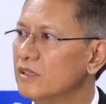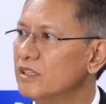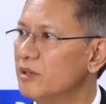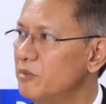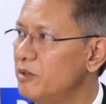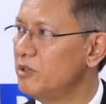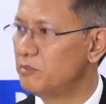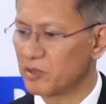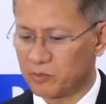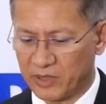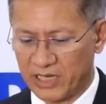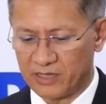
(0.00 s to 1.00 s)
they may be
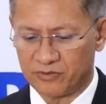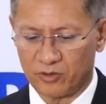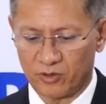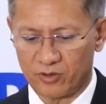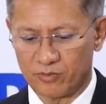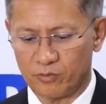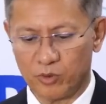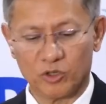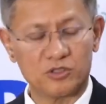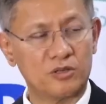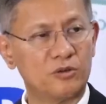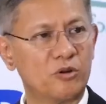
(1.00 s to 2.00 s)
prepared for
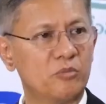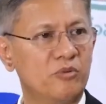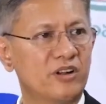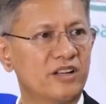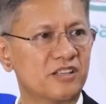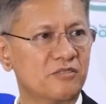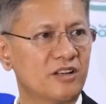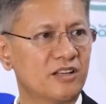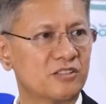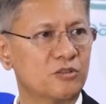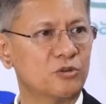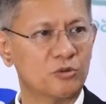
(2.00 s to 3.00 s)
both Group 1 as well
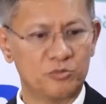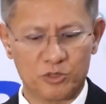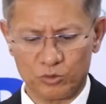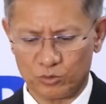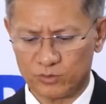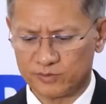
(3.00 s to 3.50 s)
as Group 2.